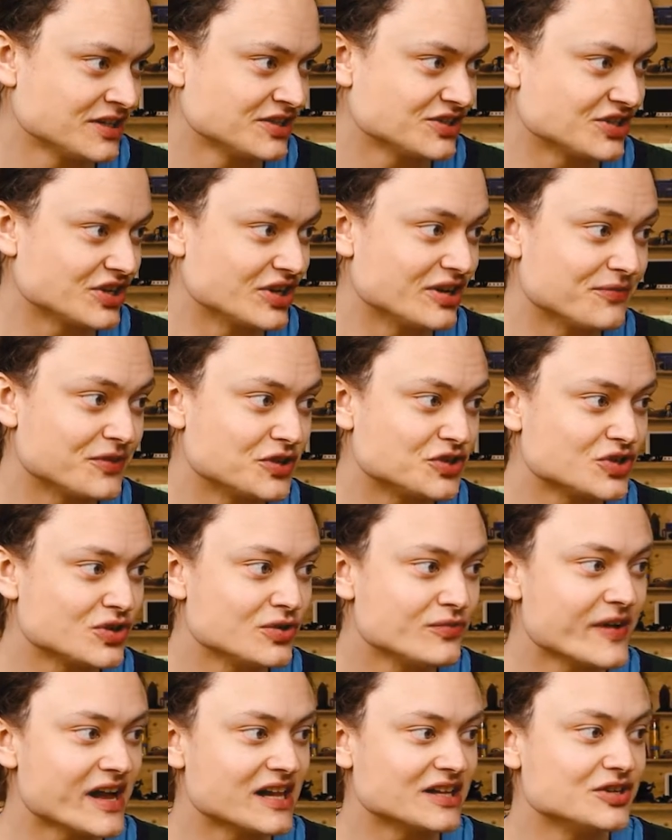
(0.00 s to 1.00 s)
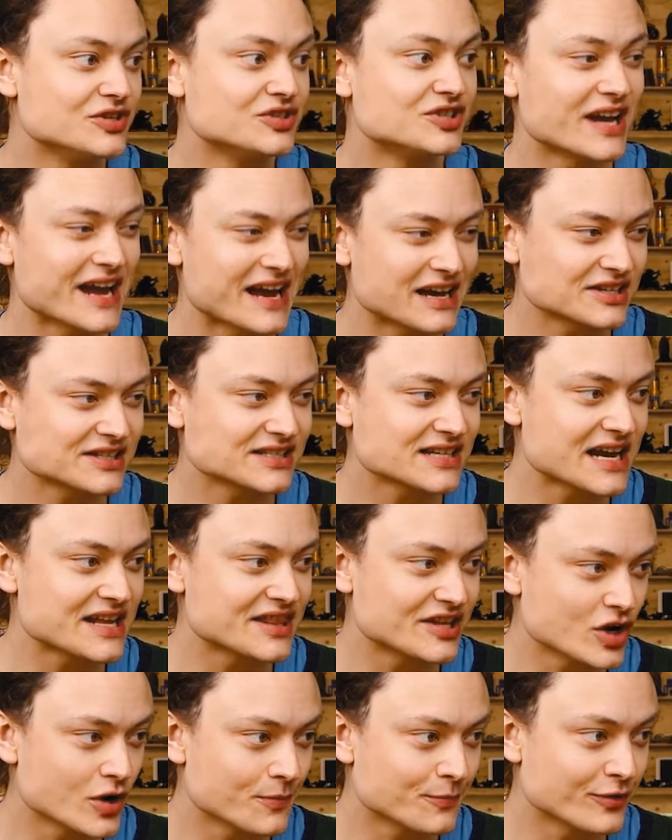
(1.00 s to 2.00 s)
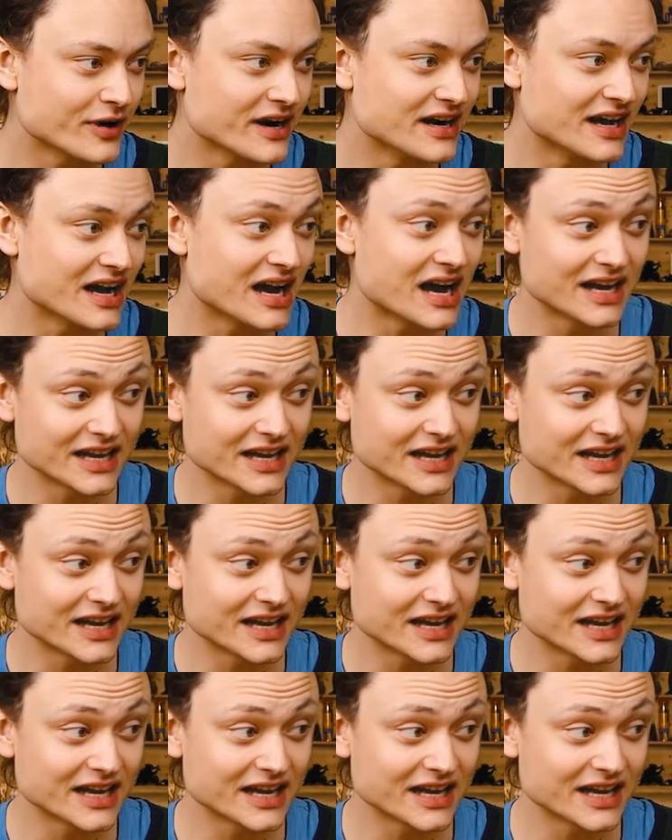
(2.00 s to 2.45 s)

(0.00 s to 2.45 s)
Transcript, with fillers: So if the two values outside the operator